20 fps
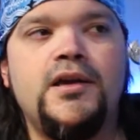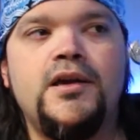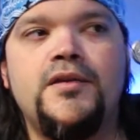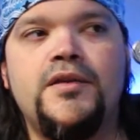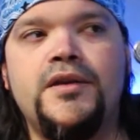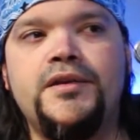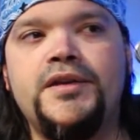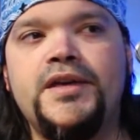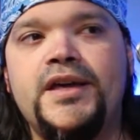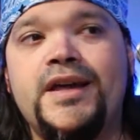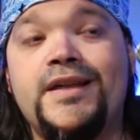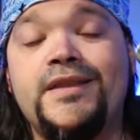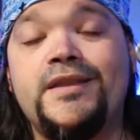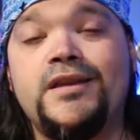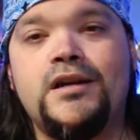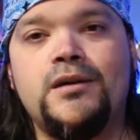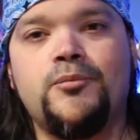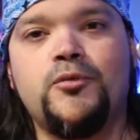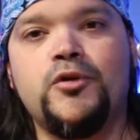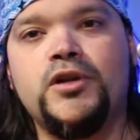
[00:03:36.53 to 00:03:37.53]
Then they
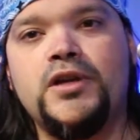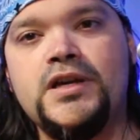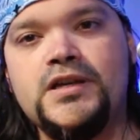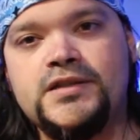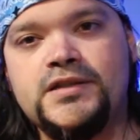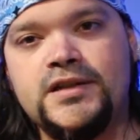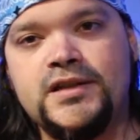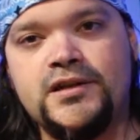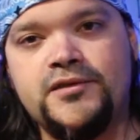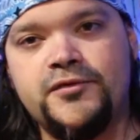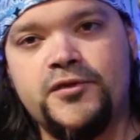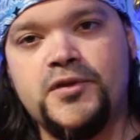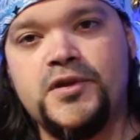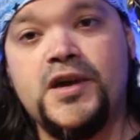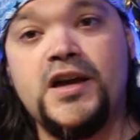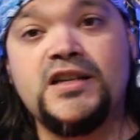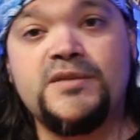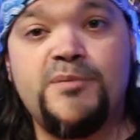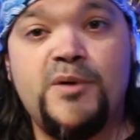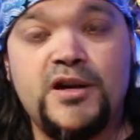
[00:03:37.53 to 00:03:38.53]
ended up releasing it for the
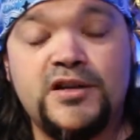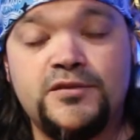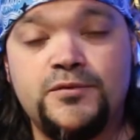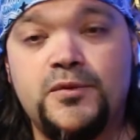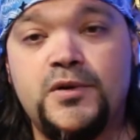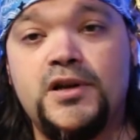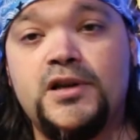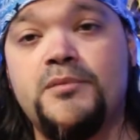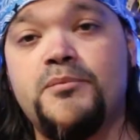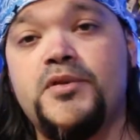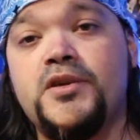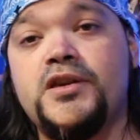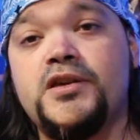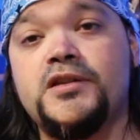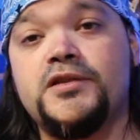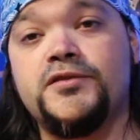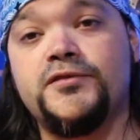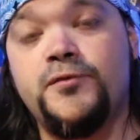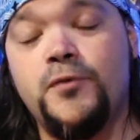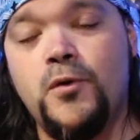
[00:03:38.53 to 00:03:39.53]
Xbox One and
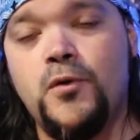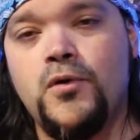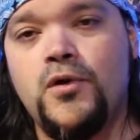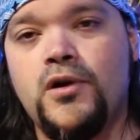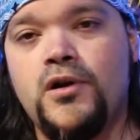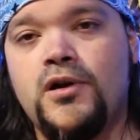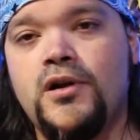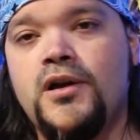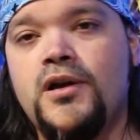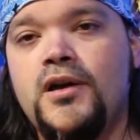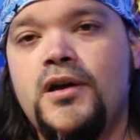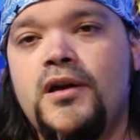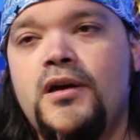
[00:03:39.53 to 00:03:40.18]
PS4.